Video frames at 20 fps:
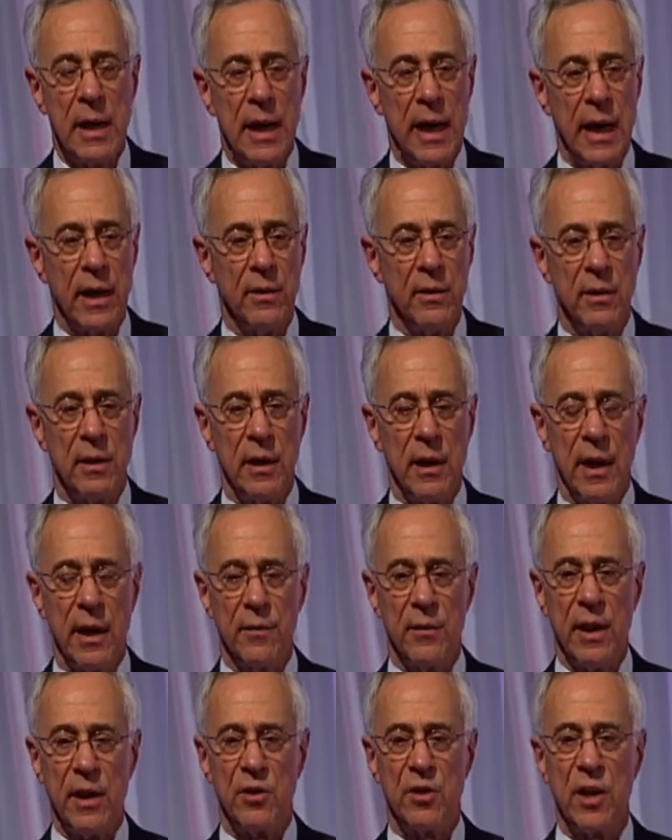And
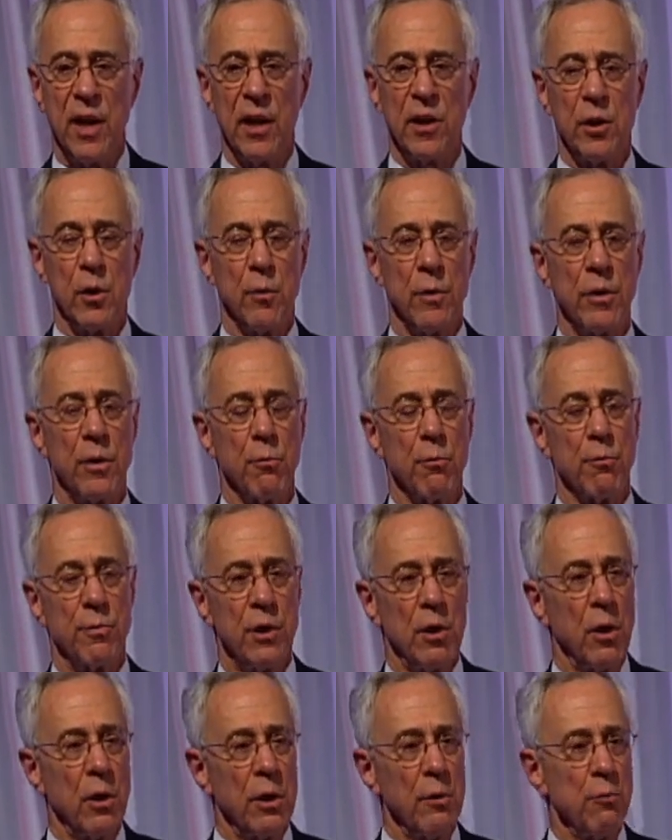they tell you, and
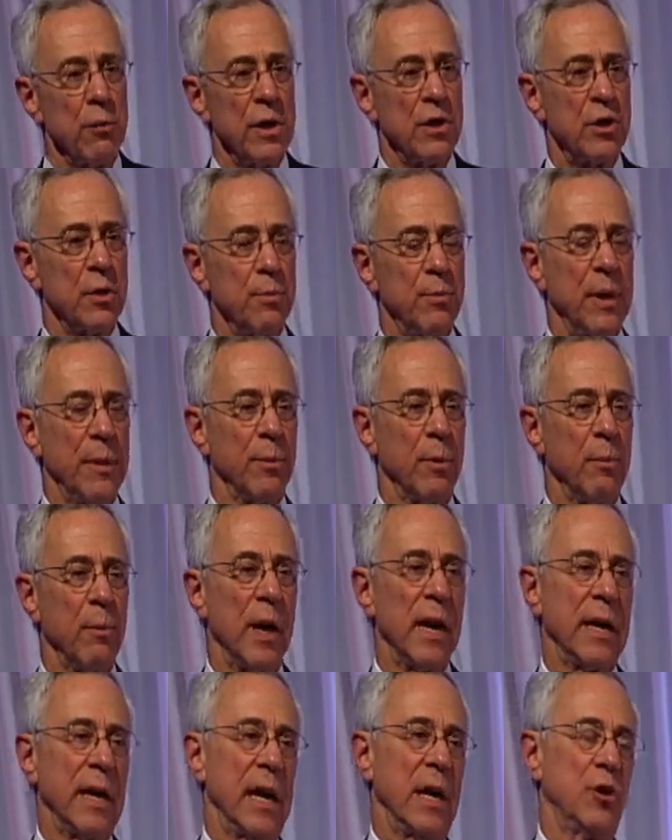the only reason people
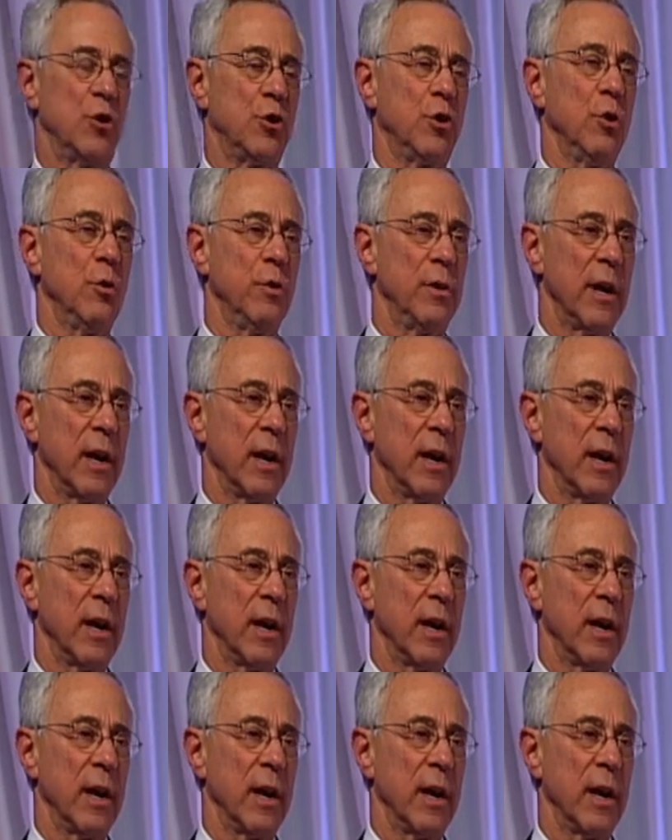my age do